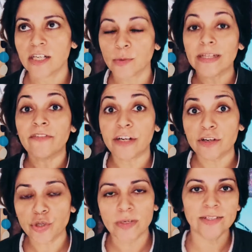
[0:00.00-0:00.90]
So when the
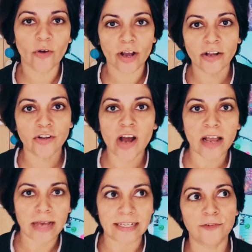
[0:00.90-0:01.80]
video shoot is going on,
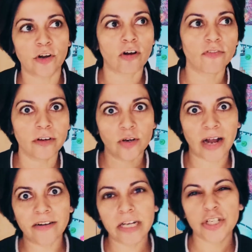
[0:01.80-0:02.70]
as a photographer, you
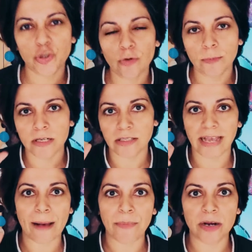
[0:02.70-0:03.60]
can't really shoot because
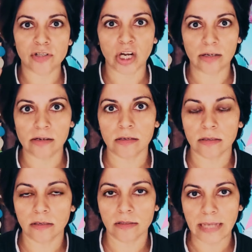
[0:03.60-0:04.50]
the camera
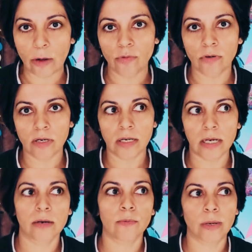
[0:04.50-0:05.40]
shutter sound
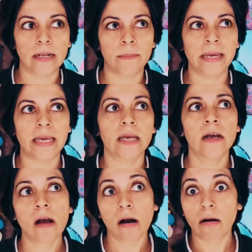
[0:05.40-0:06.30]
will be
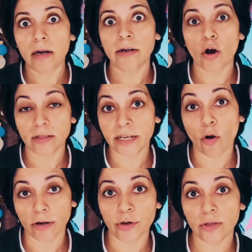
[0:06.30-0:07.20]
heard on
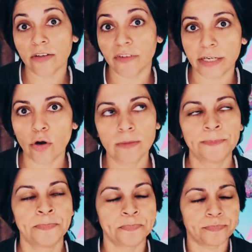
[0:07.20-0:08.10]
the audio in the video.